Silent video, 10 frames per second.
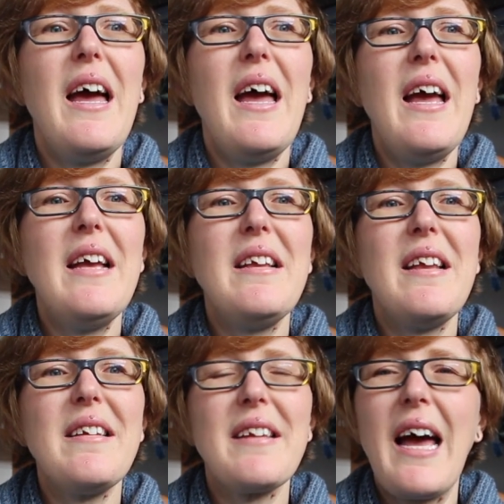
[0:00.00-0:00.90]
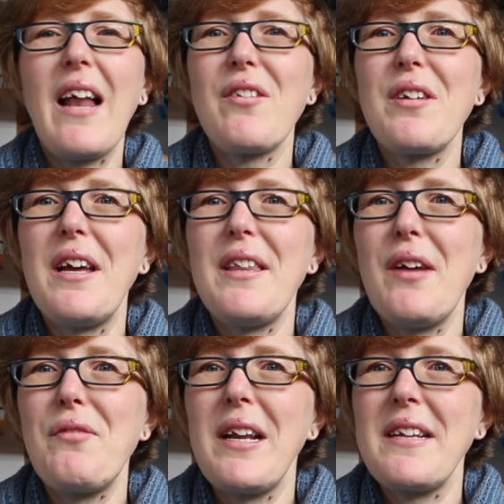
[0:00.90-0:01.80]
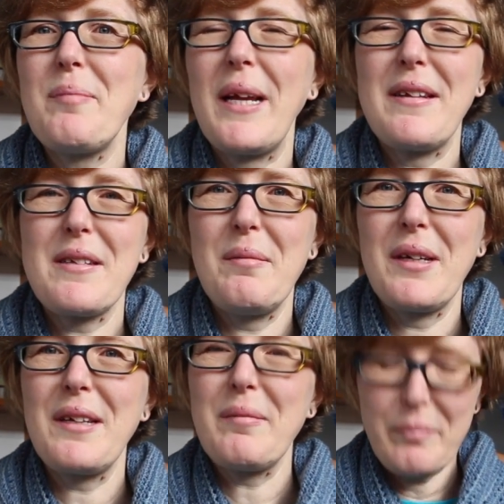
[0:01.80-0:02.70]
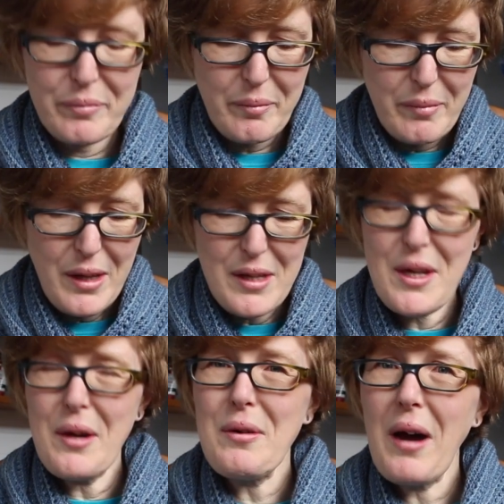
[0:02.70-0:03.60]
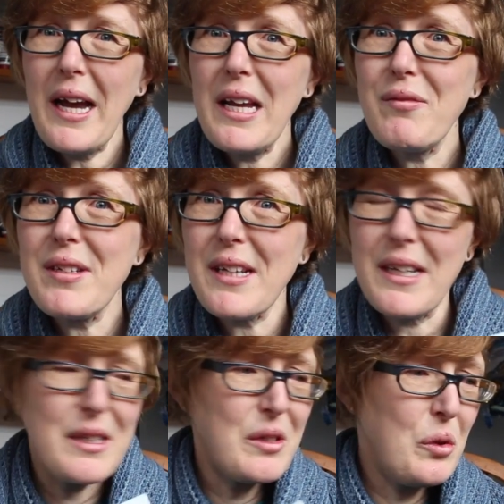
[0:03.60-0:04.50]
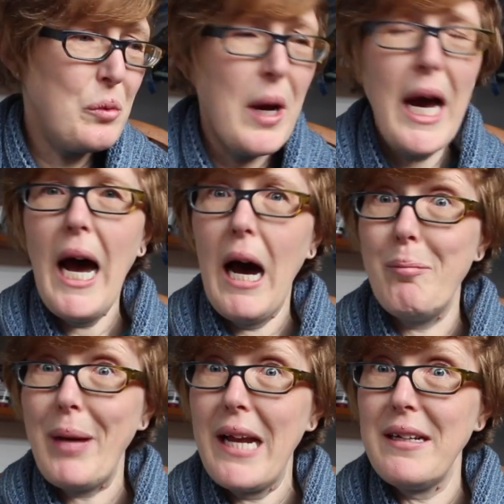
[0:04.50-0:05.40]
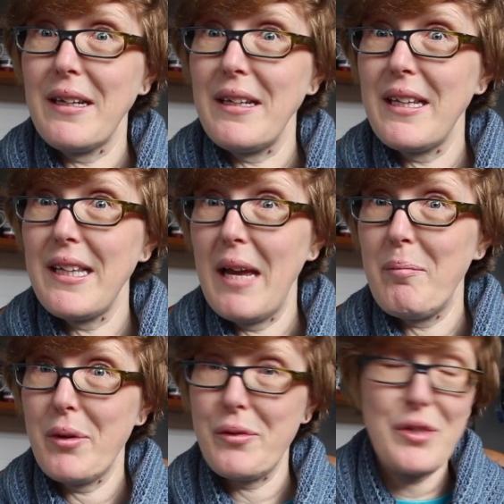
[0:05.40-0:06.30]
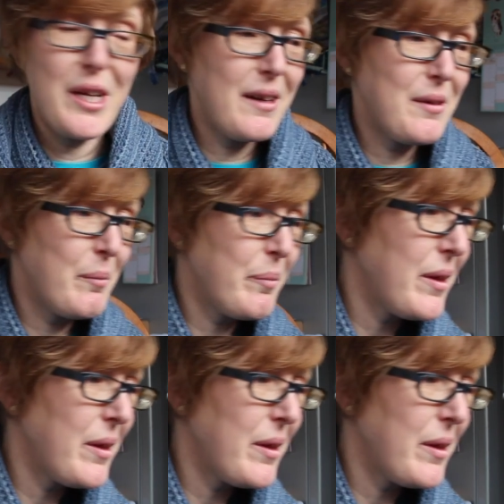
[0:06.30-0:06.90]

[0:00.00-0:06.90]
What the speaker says: has a colour in it that really speaks to me. So I have decided to abandon that project.